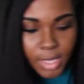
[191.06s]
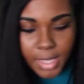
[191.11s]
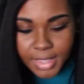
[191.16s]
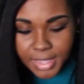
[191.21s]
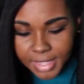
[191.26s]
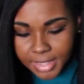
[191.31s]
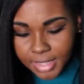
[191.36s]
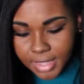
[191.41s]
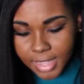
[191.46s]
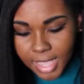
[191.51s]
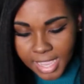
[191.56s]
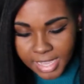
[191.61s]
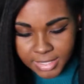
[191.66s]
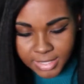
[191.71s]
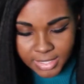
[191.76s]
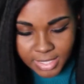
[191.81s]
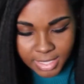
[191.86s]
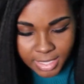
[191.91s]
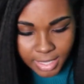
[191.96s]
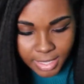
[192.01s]
And then the
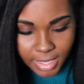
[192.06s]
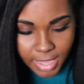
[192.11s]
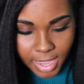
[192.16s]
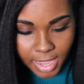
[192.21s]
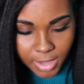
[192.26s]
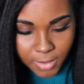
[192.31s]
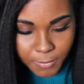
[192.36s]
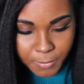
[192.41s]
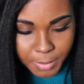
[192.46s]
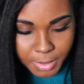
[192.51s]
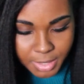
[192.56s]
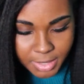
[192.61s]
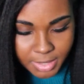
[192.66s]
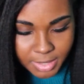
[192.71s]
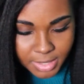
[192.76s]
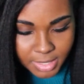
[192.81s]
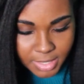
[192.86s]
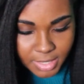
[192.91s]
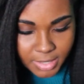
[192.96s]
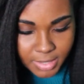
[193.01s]
last thing I got
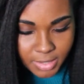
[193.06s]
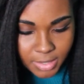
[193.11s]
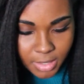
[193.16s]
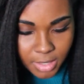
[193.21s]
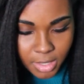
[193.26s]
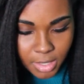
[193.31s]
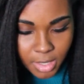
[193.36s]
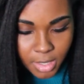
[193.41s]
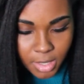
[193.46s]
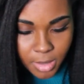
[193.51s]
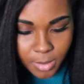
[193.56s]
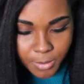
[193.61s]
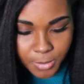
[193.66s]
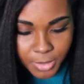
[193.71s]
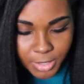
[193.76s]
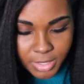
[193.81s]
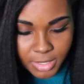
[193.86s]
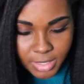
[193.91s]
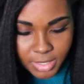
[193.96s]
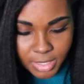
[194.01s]
was this
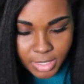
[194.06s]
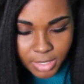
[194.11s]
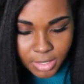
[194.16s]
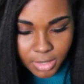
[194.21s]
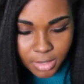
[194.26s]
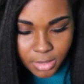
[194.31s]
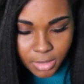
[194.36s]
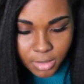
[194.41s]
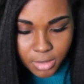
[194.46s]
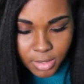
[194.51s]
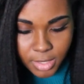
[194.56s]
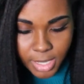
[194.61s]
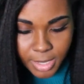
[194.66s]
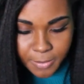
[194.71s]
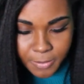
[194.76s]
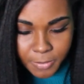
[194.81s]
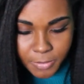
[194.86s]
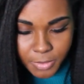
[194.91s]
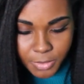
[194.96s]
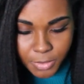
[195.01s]
Princeton
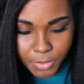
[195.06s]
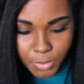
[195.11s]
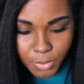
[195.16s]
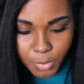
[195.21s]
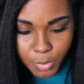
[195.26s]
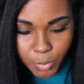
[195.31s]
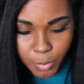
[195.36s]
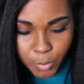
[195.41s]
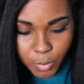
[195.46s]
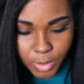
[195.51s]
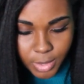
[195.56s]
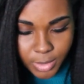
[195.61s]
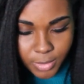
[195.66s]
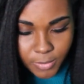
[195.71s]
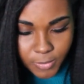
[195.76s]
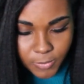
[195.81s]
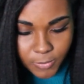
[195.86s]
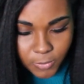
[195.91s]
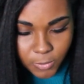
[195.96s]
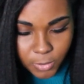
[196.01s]
Neptune
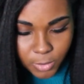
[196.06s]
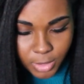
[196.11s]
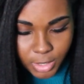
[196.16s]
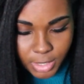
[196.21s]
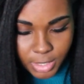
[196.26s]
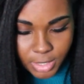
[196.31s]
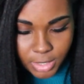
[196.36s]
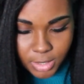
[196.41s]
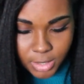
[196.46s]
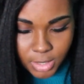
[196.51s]
1 4th